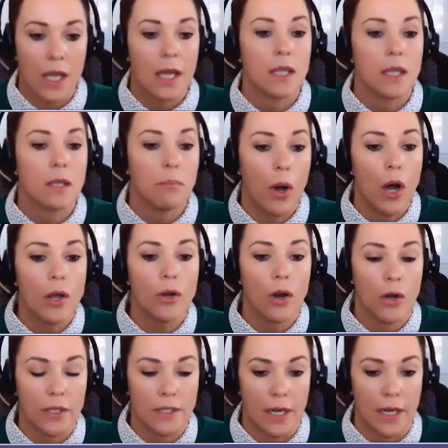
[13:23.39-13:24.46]
In the PON
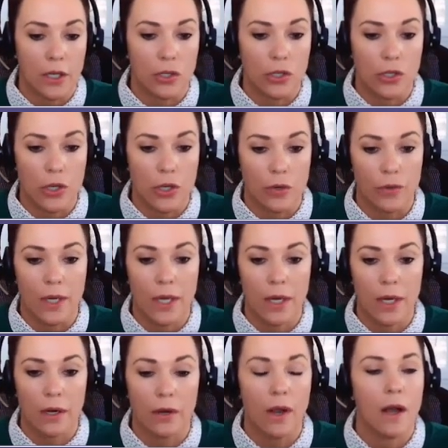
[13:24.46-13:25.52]
architecture shown
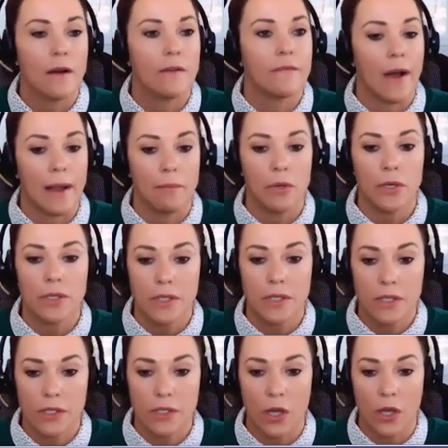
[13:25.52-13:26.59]
here, a fiber is
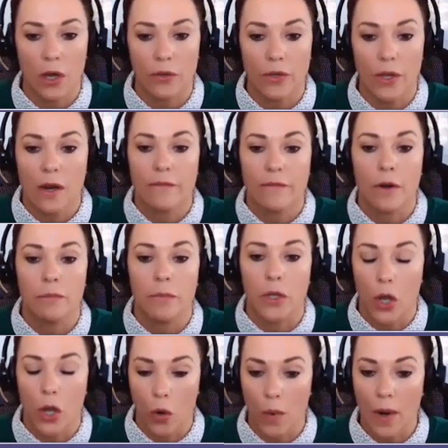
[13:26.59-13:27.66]
installed from the
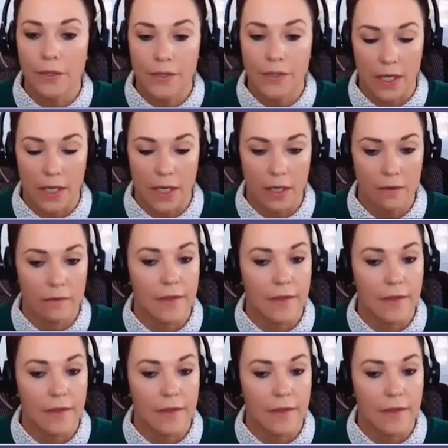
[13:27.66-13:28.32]
OLT,